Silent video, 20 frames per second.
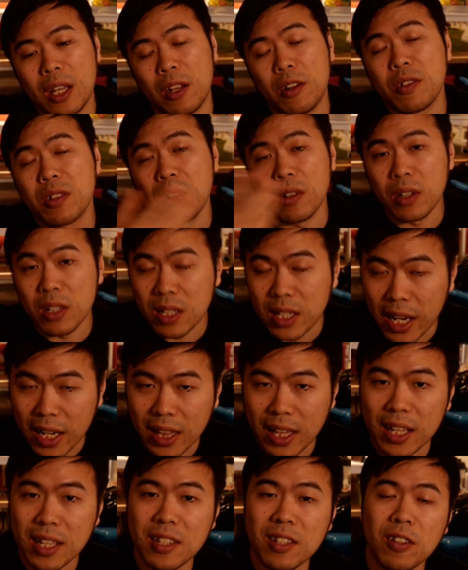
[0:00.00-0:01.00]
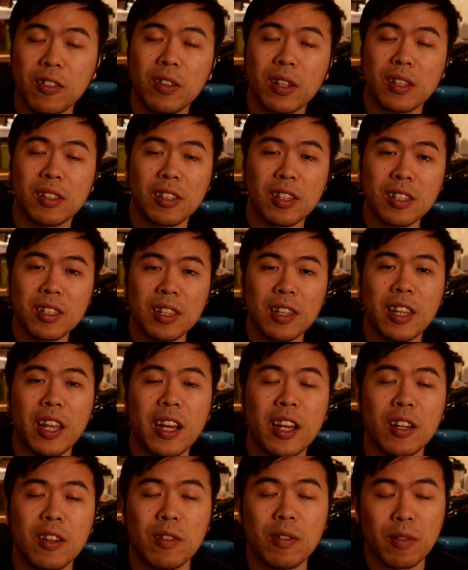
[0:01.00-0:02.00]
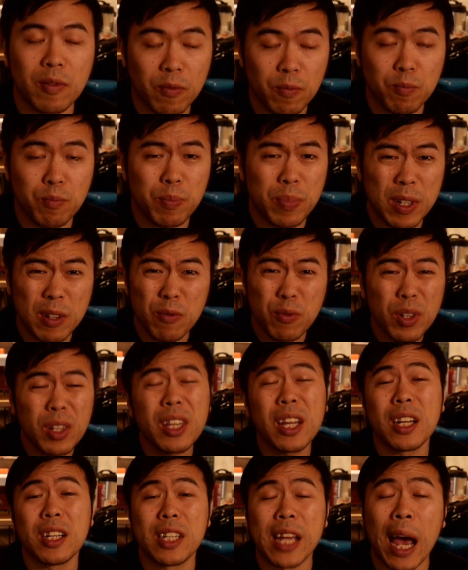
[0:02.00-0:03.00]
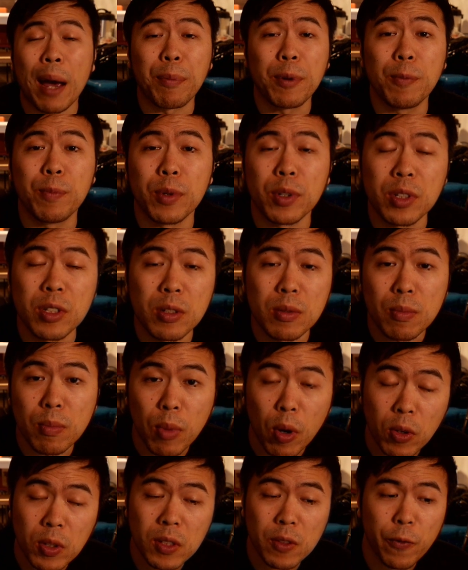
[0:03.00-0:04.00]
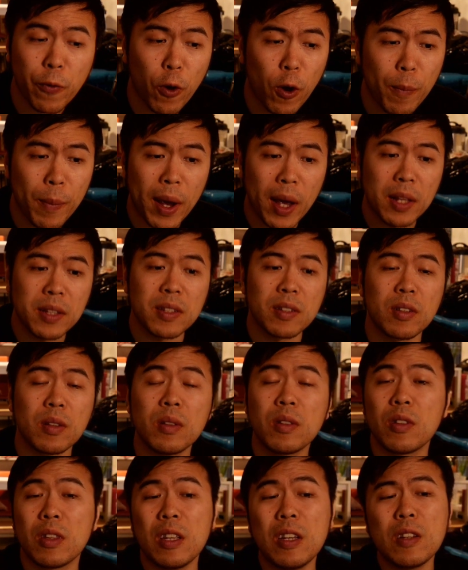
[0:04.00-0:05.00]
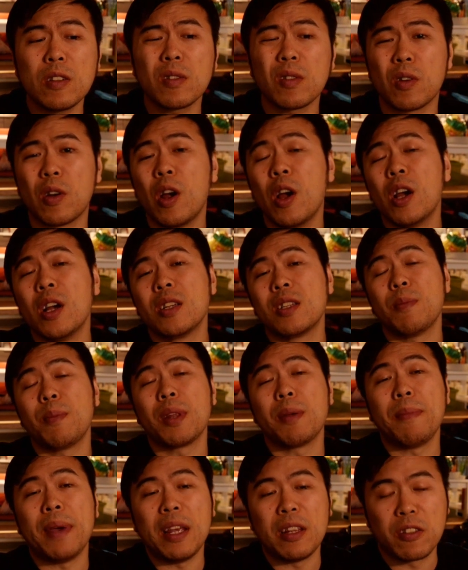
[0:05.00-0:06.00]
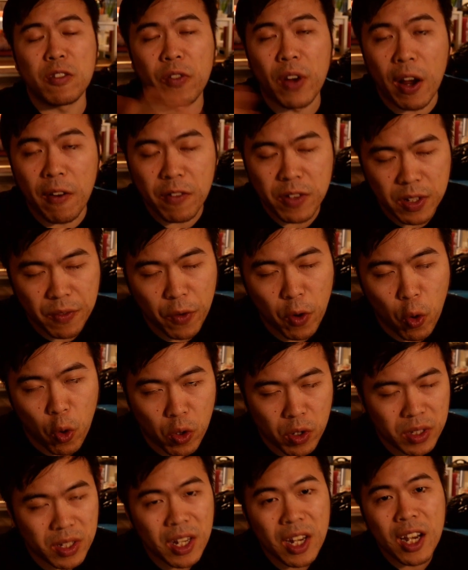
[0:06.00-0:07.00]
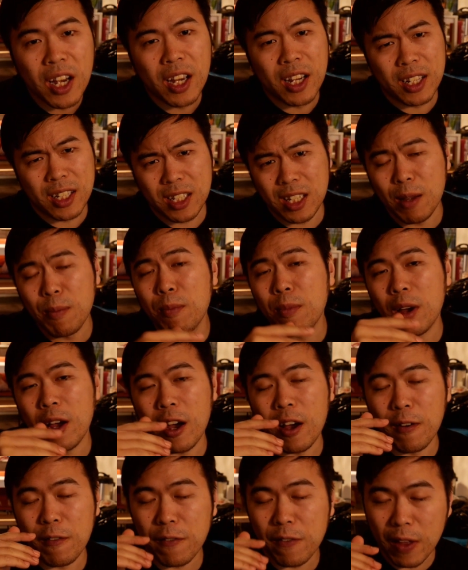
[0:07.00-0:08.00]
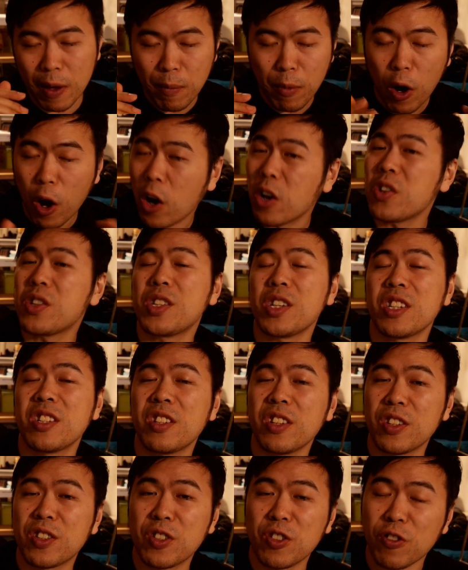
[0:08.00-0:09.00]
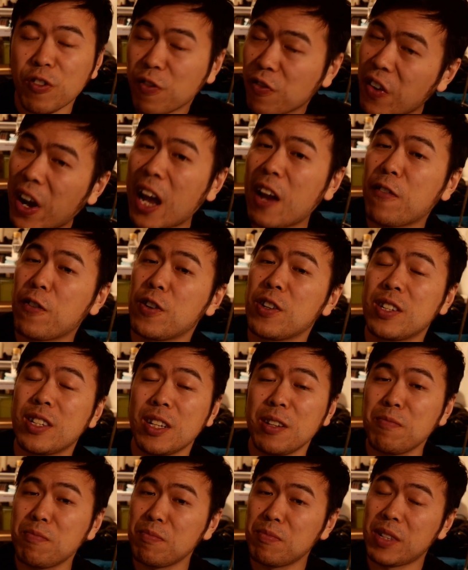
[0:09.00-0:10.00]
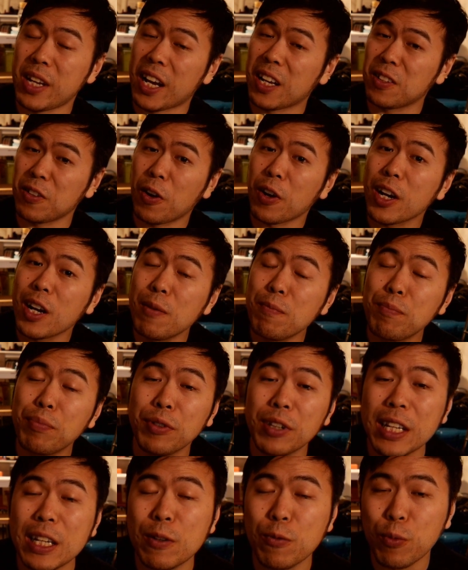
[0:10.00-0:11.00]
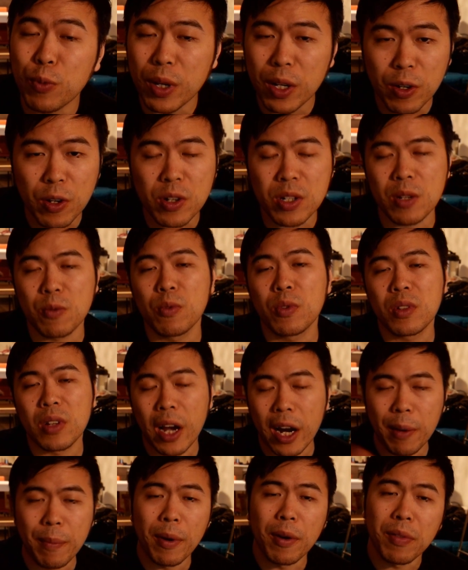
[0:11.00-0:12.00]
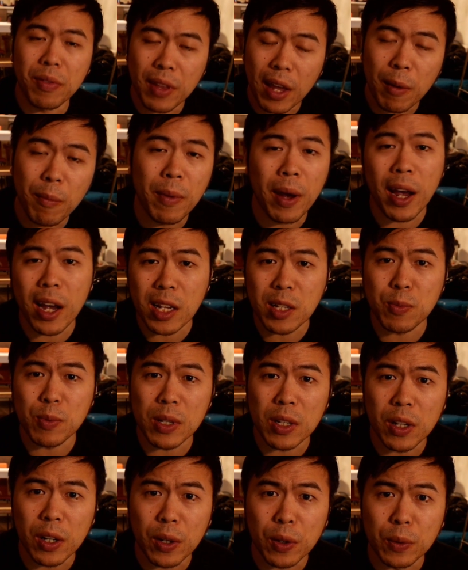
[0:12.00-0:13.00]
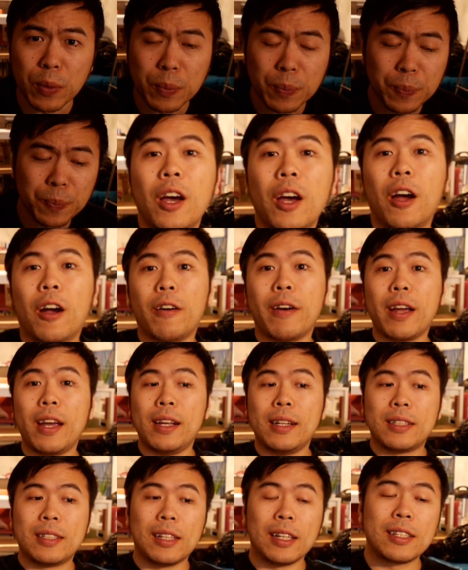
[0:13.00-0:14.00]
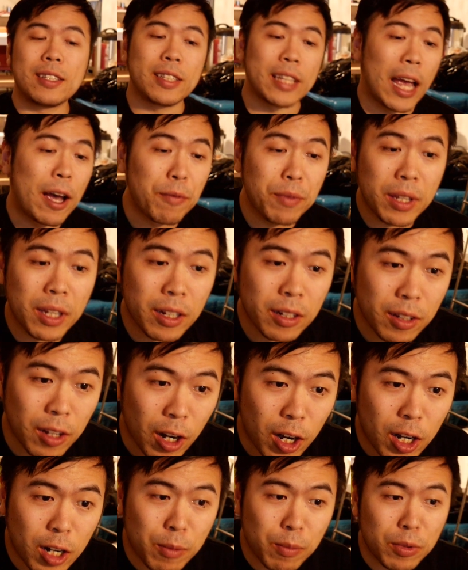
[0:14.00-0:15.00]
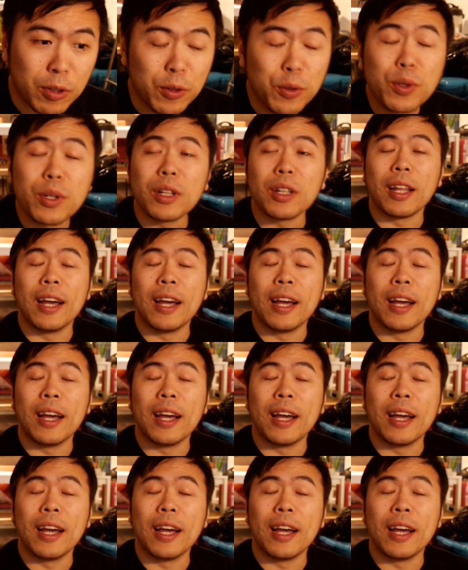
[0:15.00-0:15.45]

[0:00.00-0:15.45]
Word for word: they're still a deck that still exists and they can be really adaptable to most formats, and these are some of the main survivors, of course. Some of them aren't just survivors, some decks are complete winners, and we'll talk about them as we go. All right, so let's sound the alarm. Luna